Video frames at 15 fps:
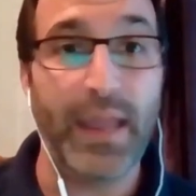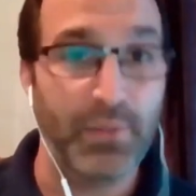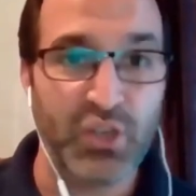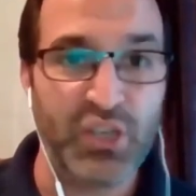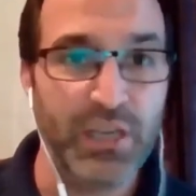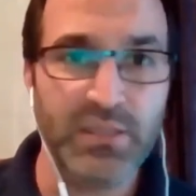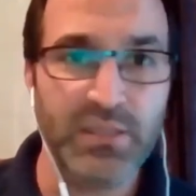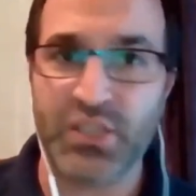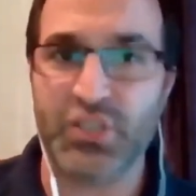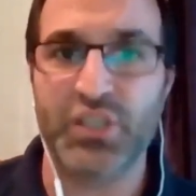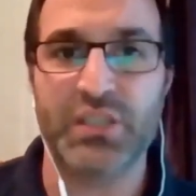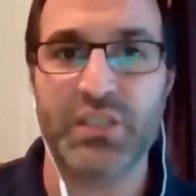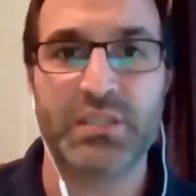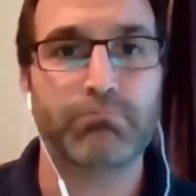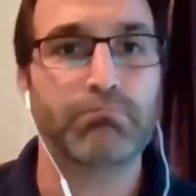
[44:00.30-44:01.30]
imaging, such
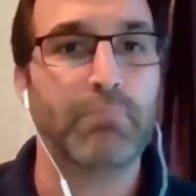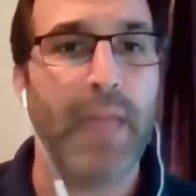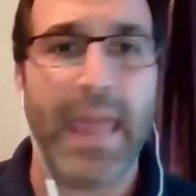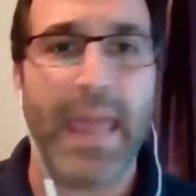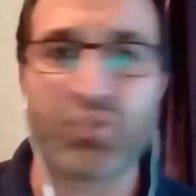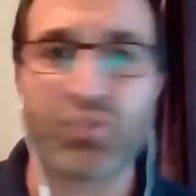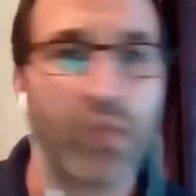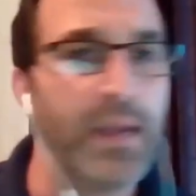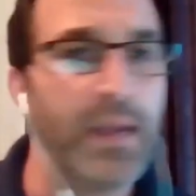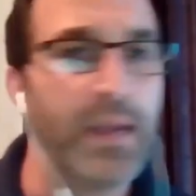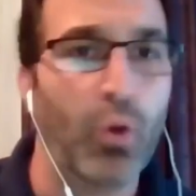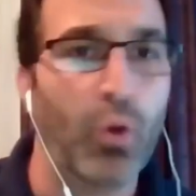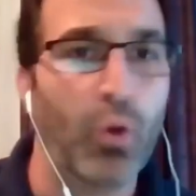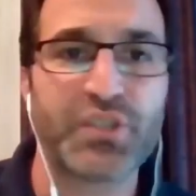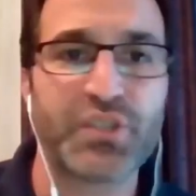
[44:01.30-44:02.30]
as x ray,
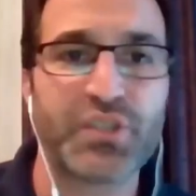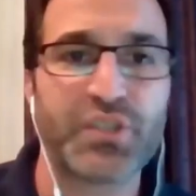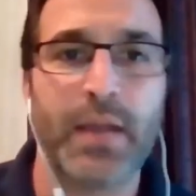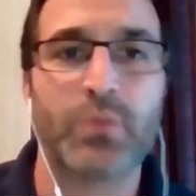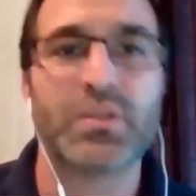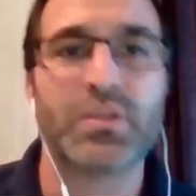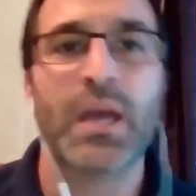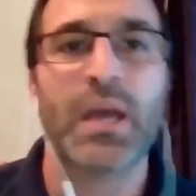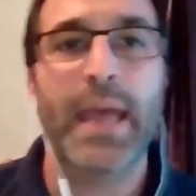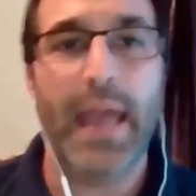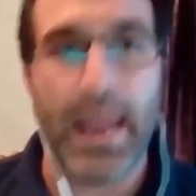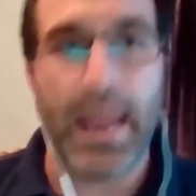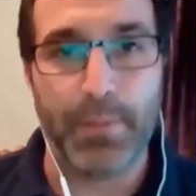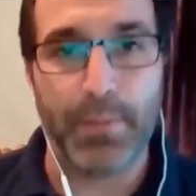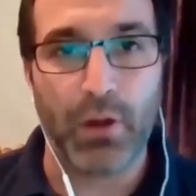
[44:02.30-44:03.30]
ultrasounds,
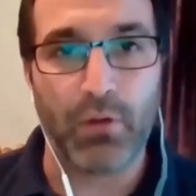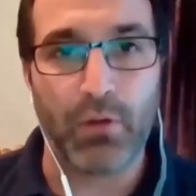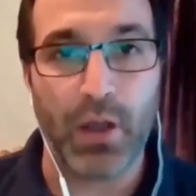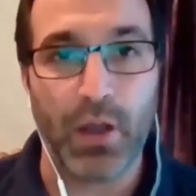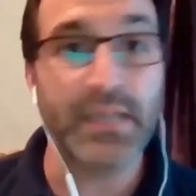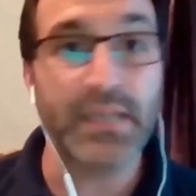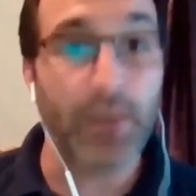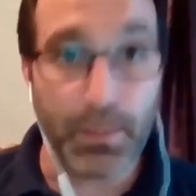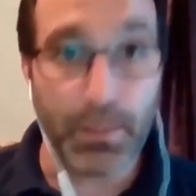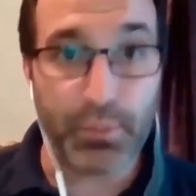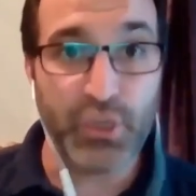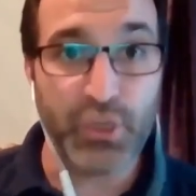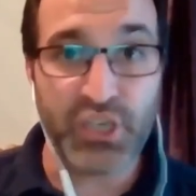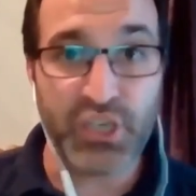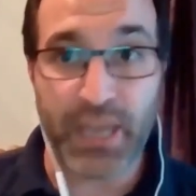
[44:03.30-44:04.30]
MRIs. And I
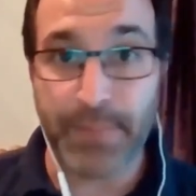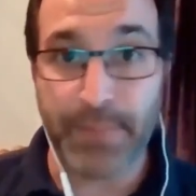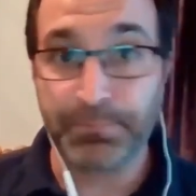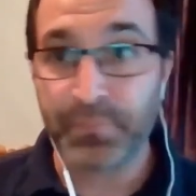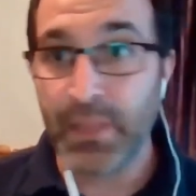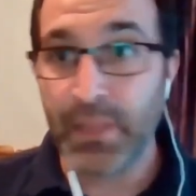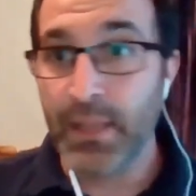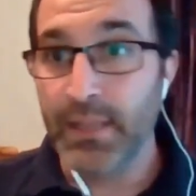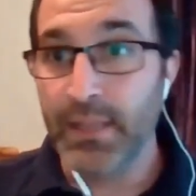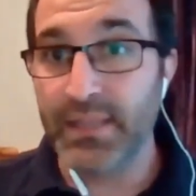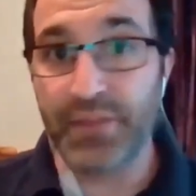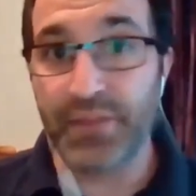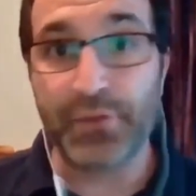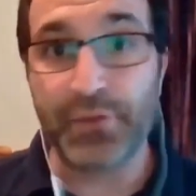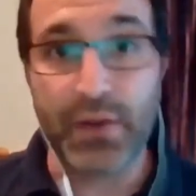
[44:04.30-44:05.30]
appreciate
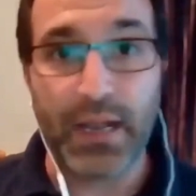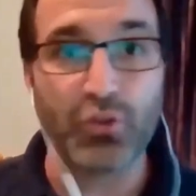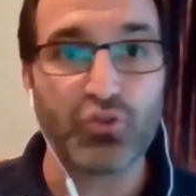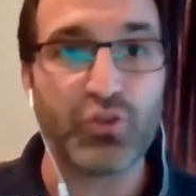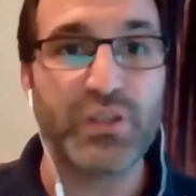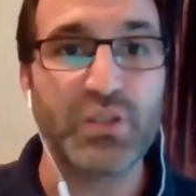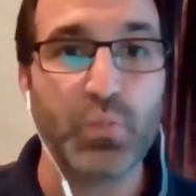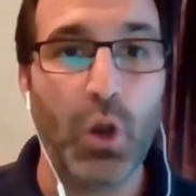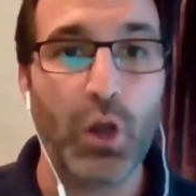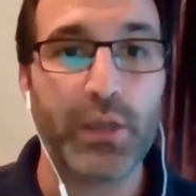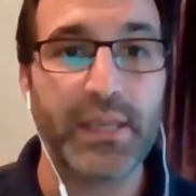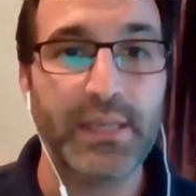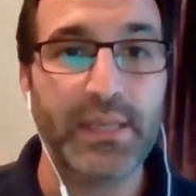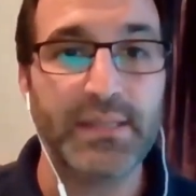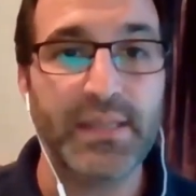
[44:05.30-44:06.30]
different countries
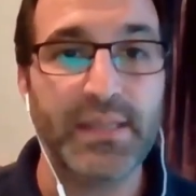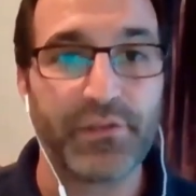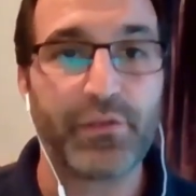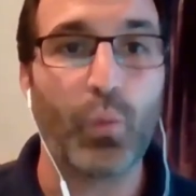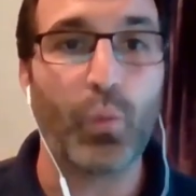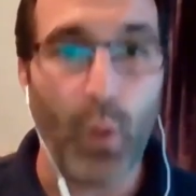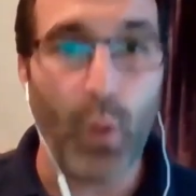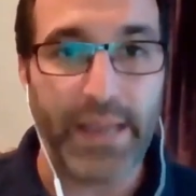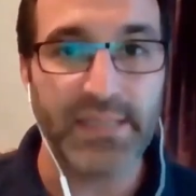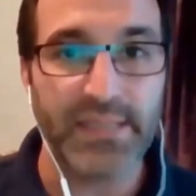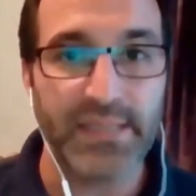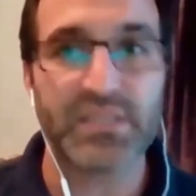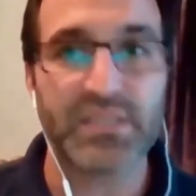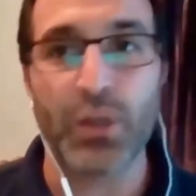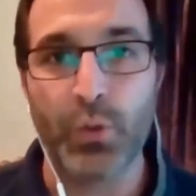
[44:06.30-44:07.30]
work in different
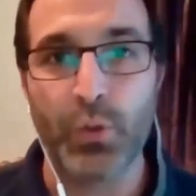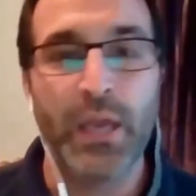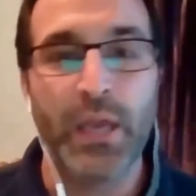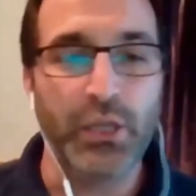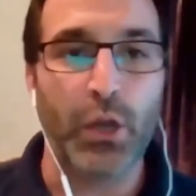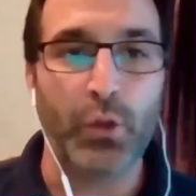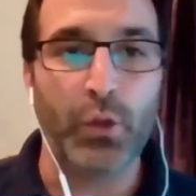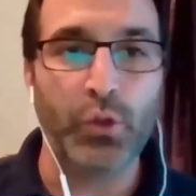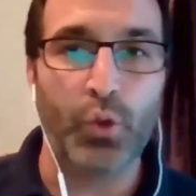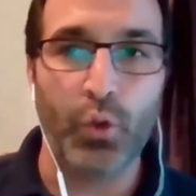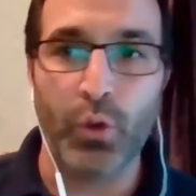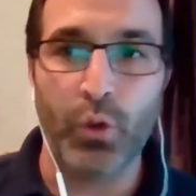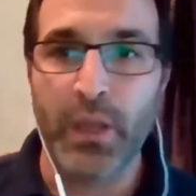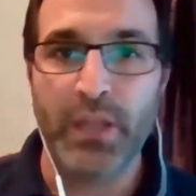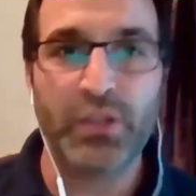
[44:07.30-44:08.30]
ways. So, you know,
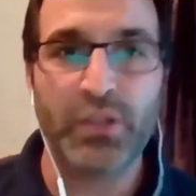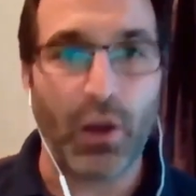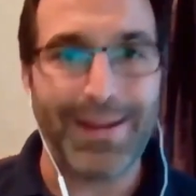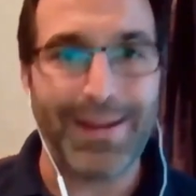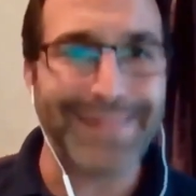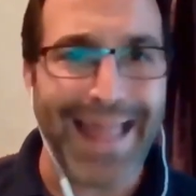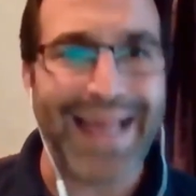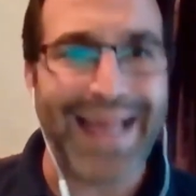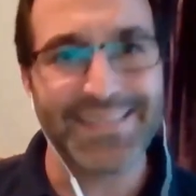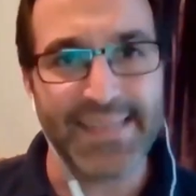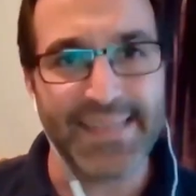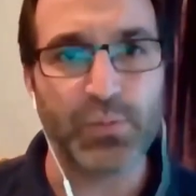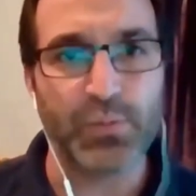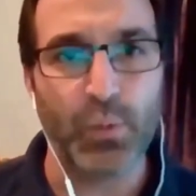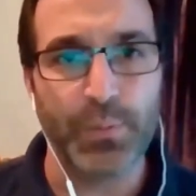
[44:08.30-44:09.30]
your direct
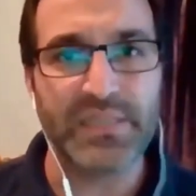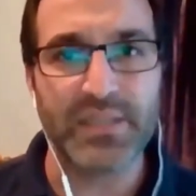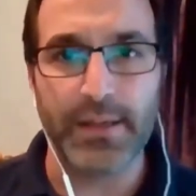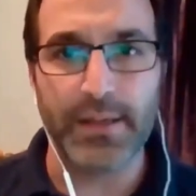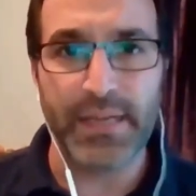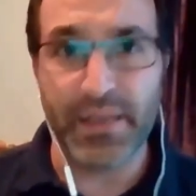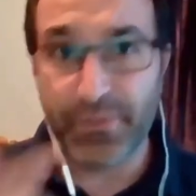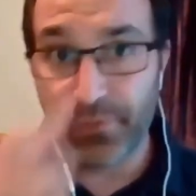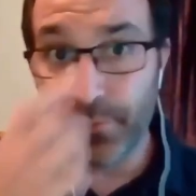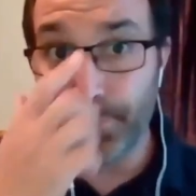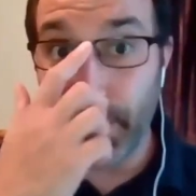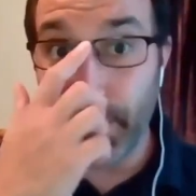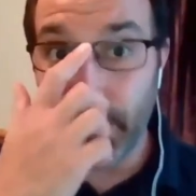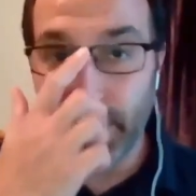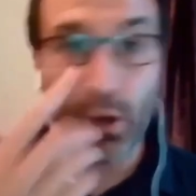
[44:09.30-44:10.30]
access will be slightly different,
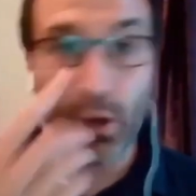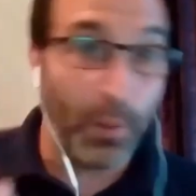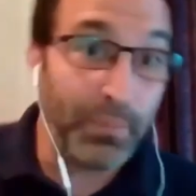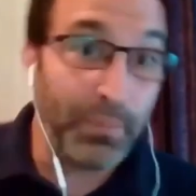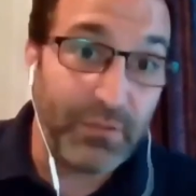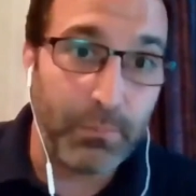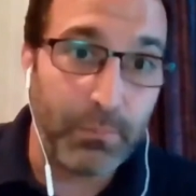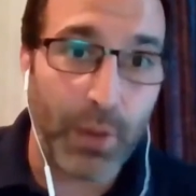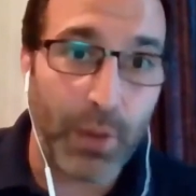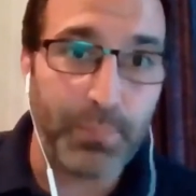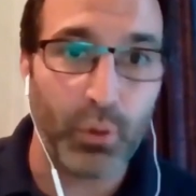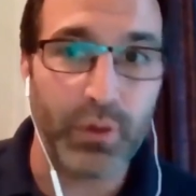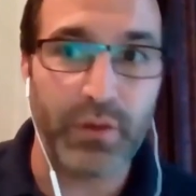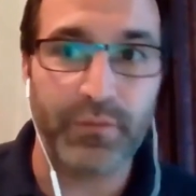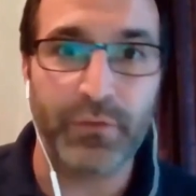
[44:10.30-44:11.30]
but, you know, I'm giving my
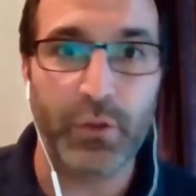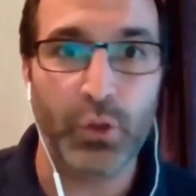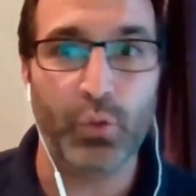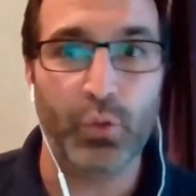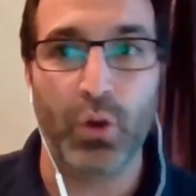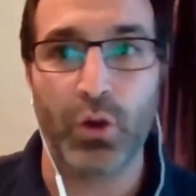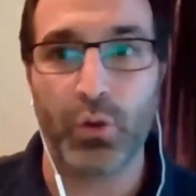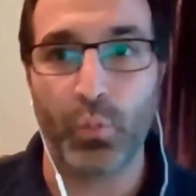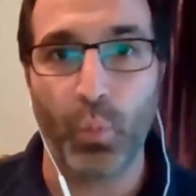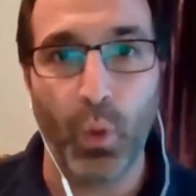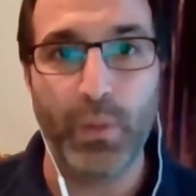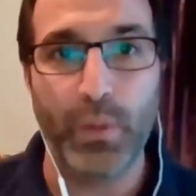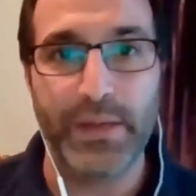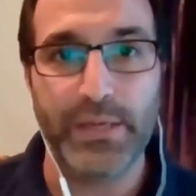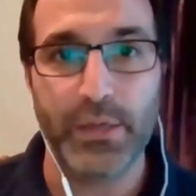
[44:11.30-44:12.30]
point of view on
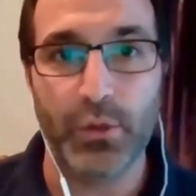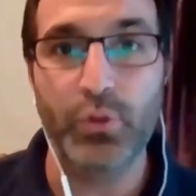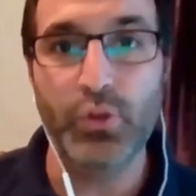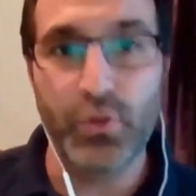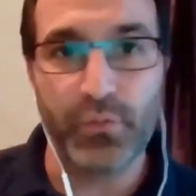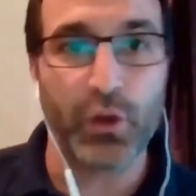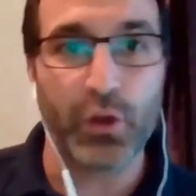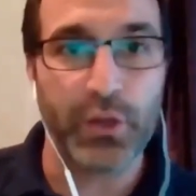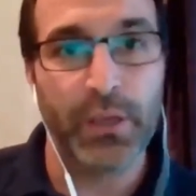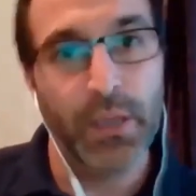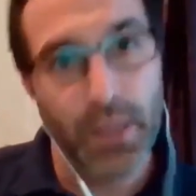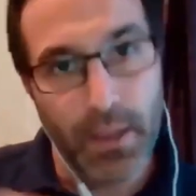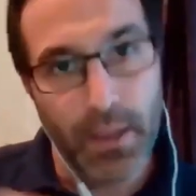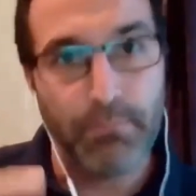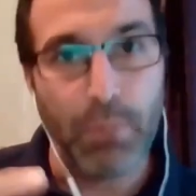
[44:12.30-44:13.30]
what we do, and you've got to
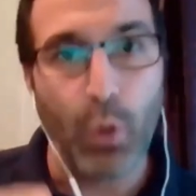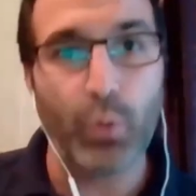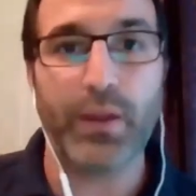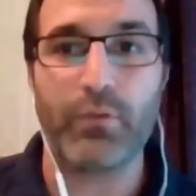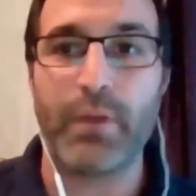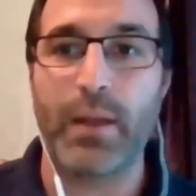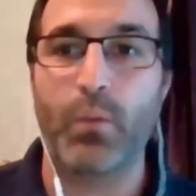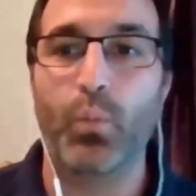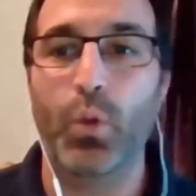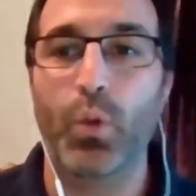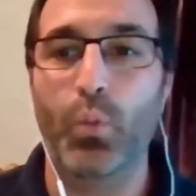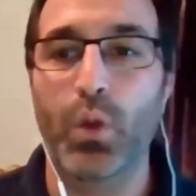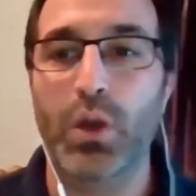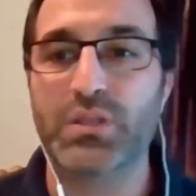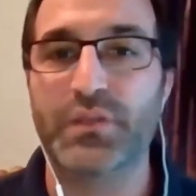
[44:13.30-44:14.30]
mold it around what
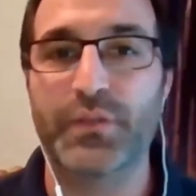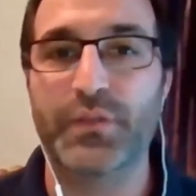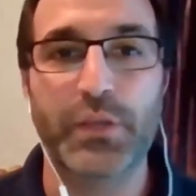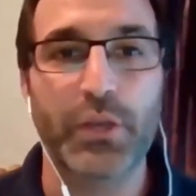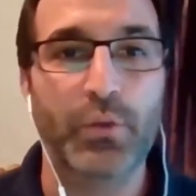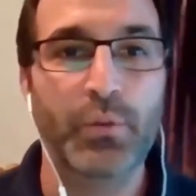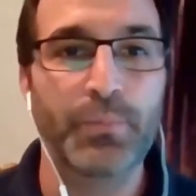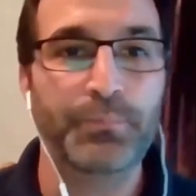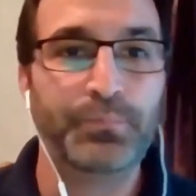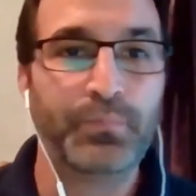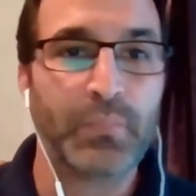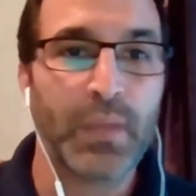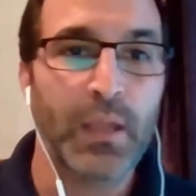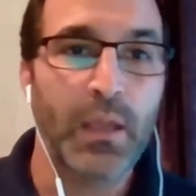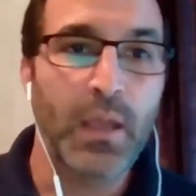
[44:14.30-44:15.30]
works for you.
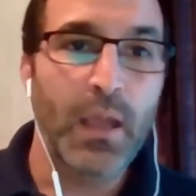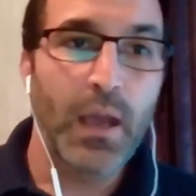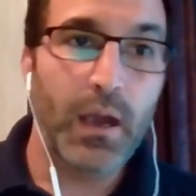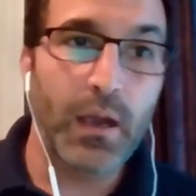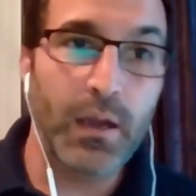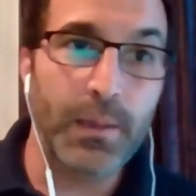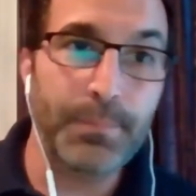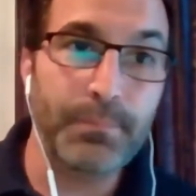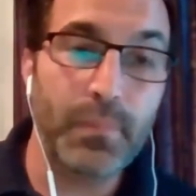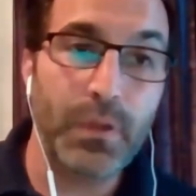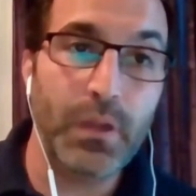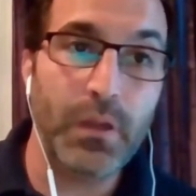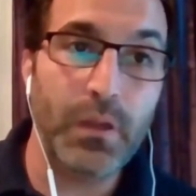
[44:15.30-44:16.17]
Um,